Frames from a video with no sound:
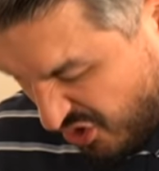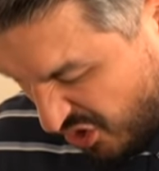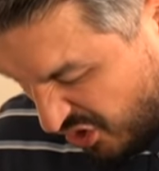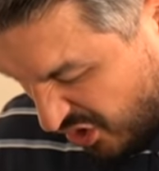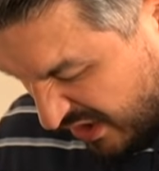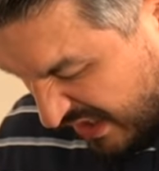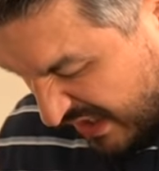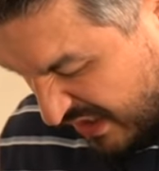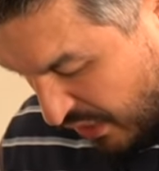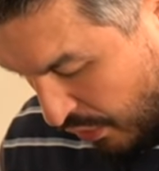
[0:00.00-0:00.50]
Just
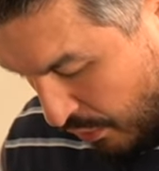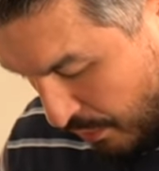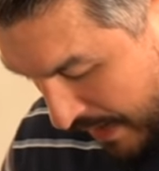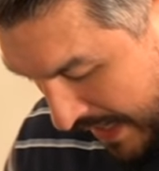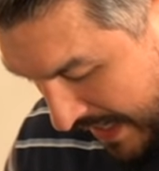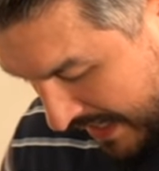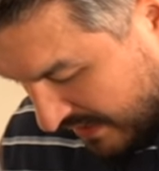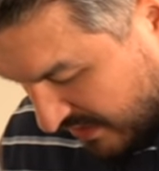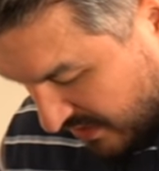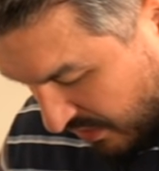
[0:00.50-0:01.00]
because it's so
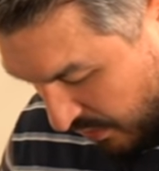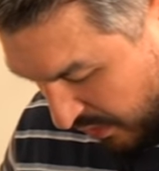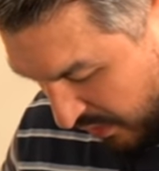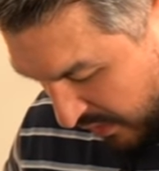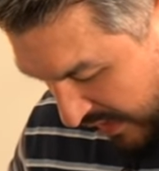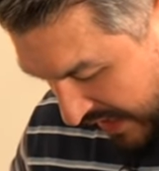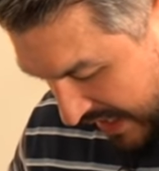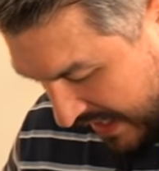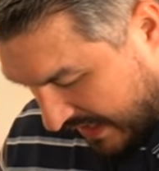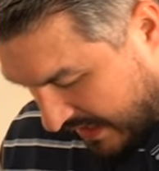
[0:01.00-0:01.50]
big and so
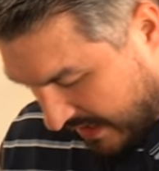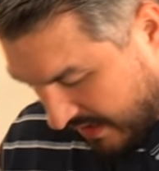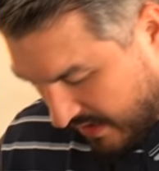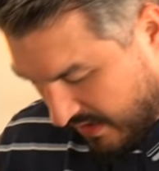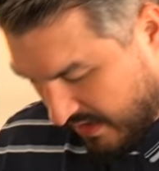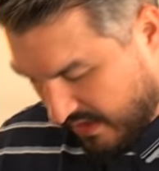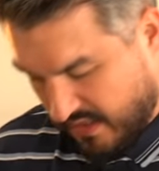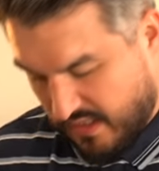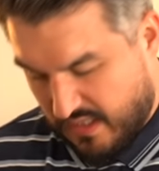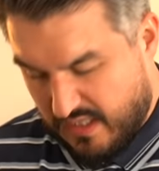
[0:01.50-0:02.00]
thick,
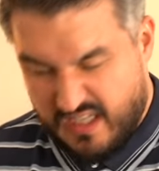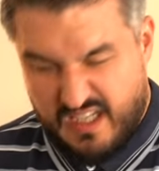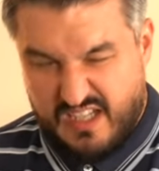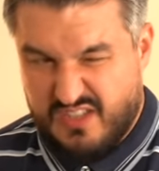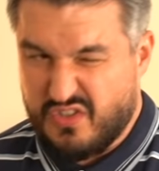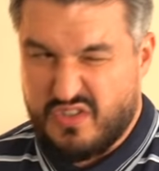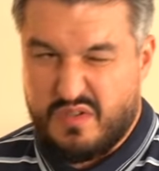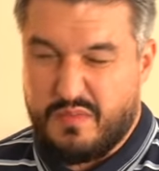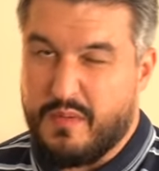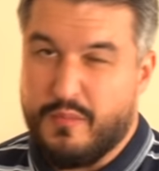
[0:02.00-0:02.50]
it's
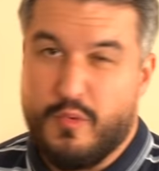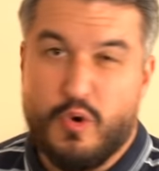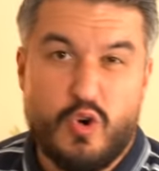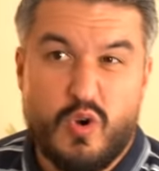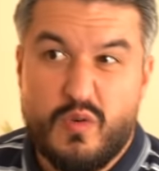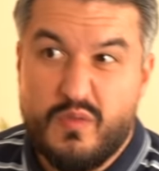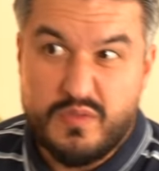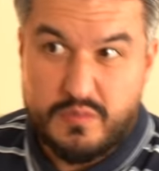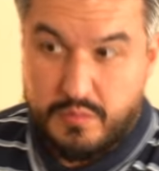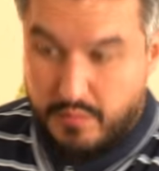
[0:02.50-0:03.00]
just a bit more
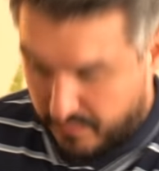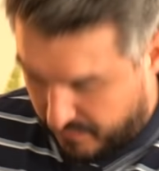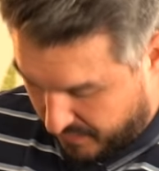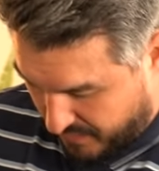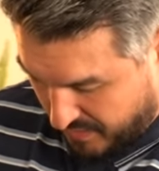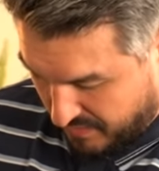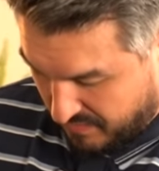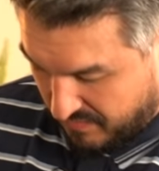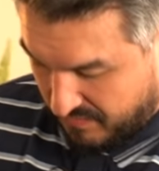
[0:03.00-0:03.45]
comfortable for